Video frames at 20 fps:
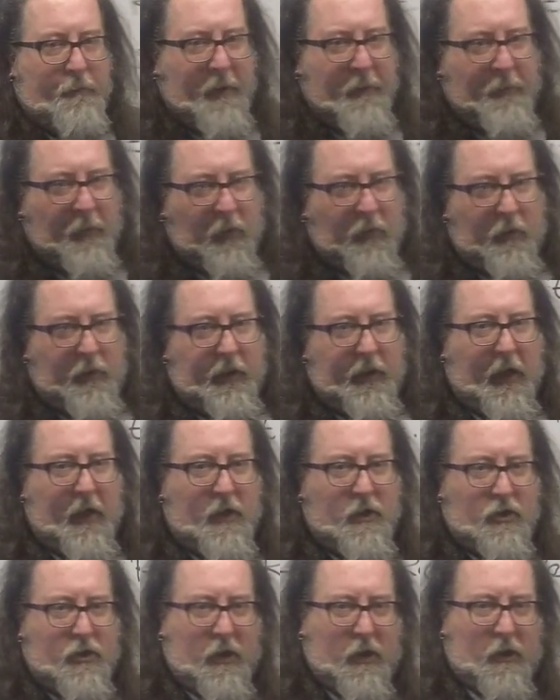people who are
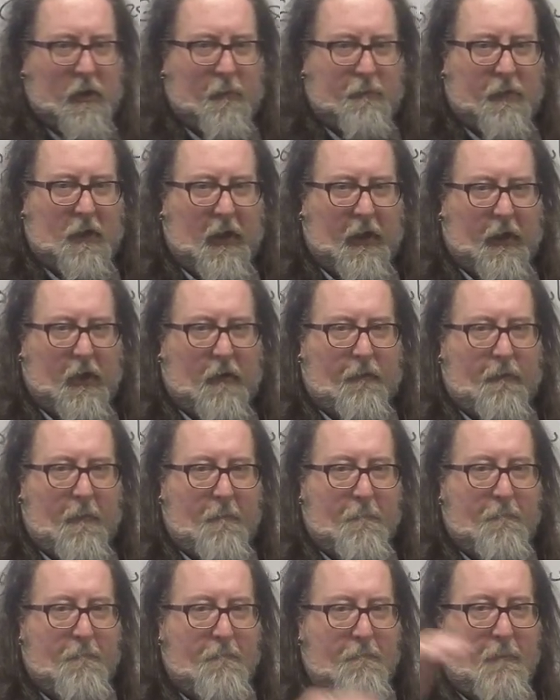engaged in, I'll block it out,
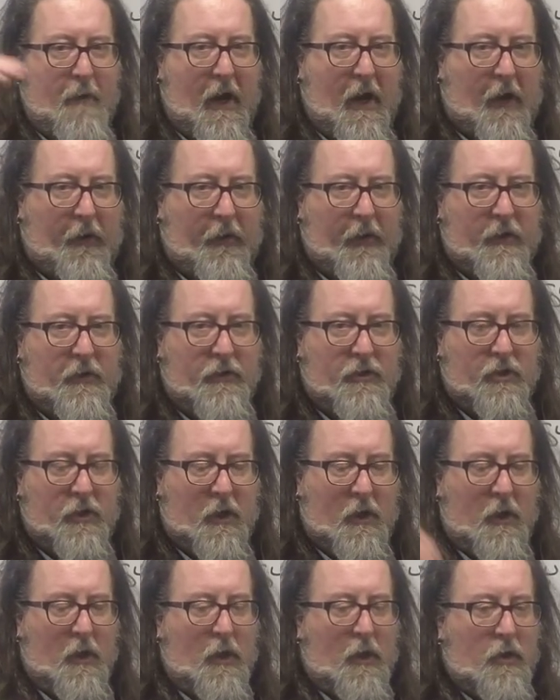marriage
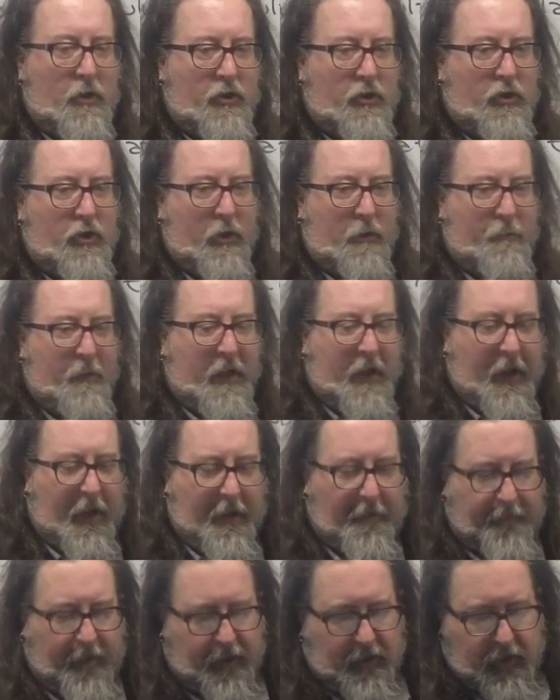should be
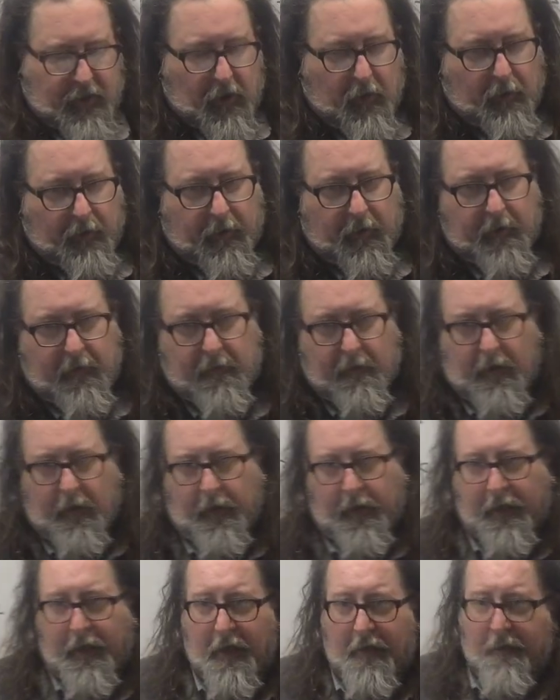having children.
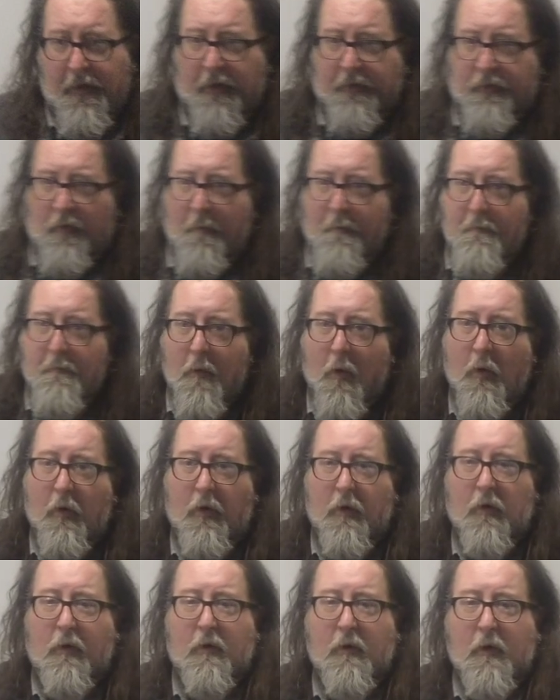And again, that's a
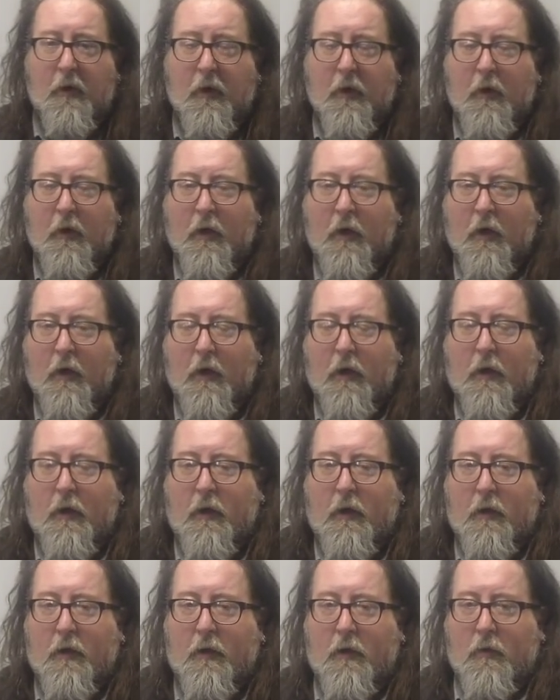moral
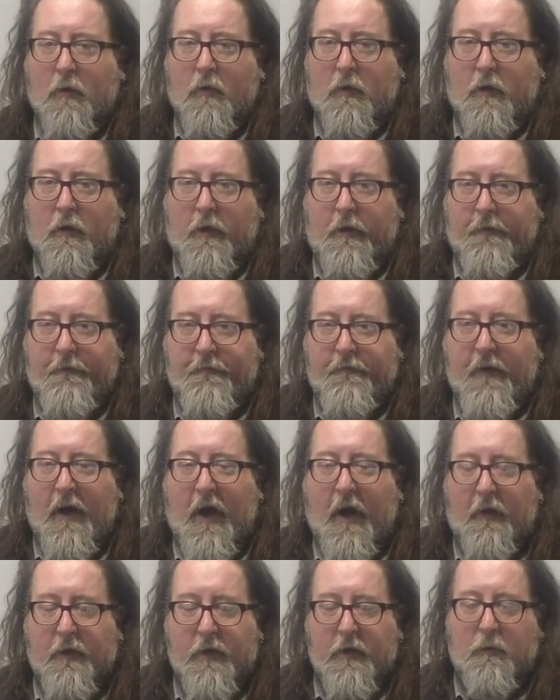uh, or a
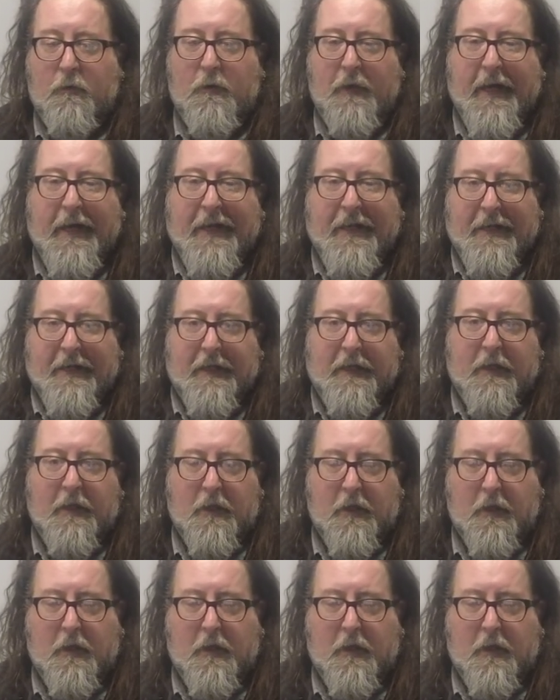value laden